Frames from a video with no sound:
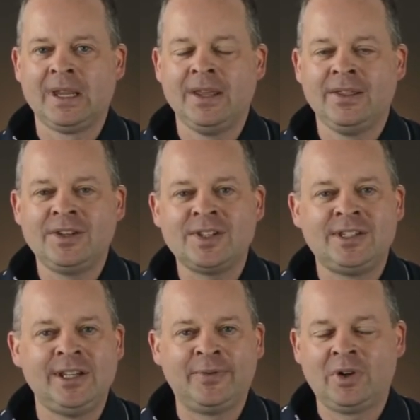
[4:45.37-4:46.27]
This is
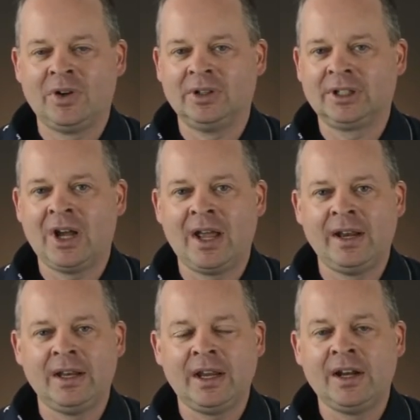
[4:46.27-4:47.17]
difficult, God,
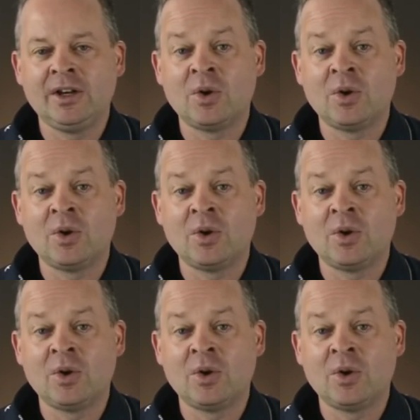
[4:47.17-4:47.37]
and it's